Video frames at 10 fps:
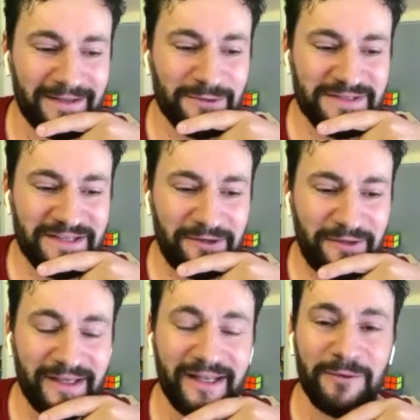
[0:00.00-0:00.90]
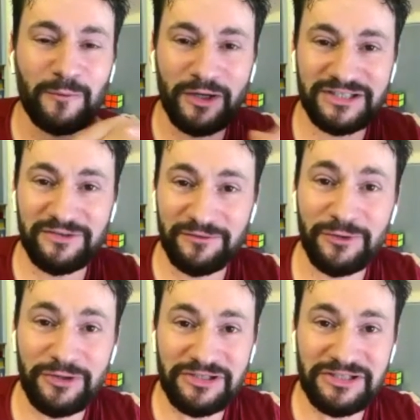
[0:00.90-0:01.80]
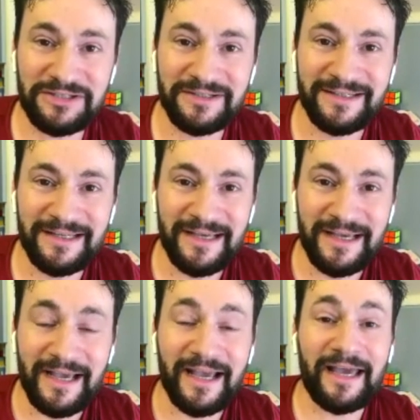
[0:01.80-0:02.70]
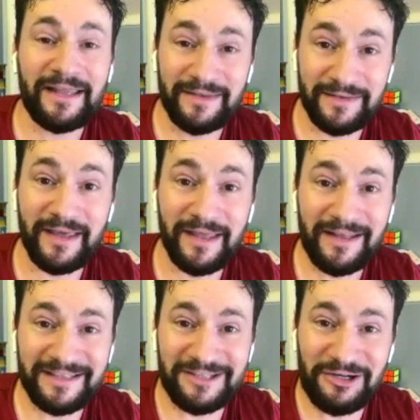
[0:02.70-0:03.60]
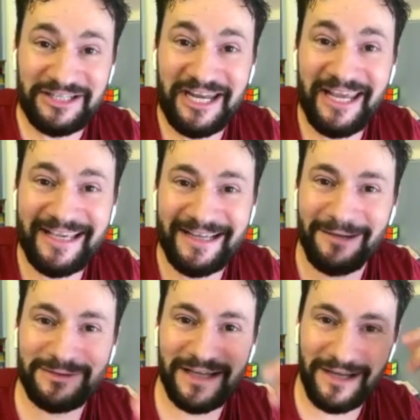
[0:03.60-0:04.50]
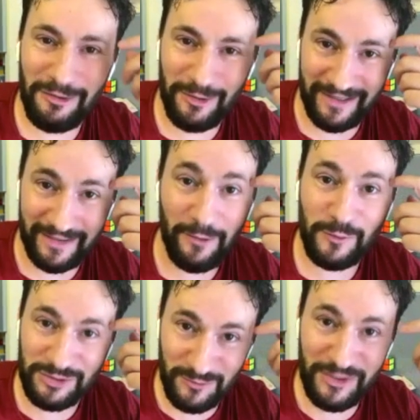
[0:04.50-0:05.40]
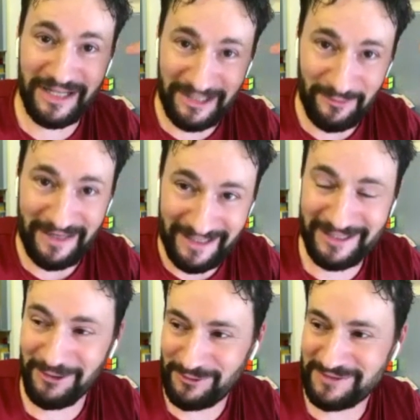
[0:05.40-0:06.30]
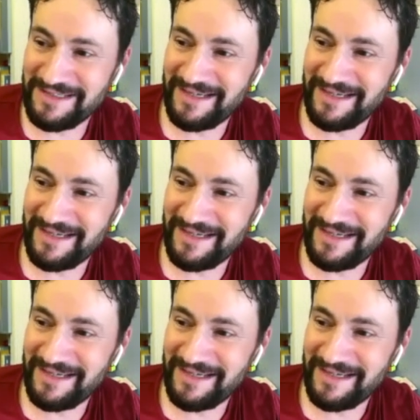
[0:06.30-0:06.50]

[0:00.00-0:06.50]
was scary. And I watched the footage, and then I started shaking. I was like, okay, that was really, really close.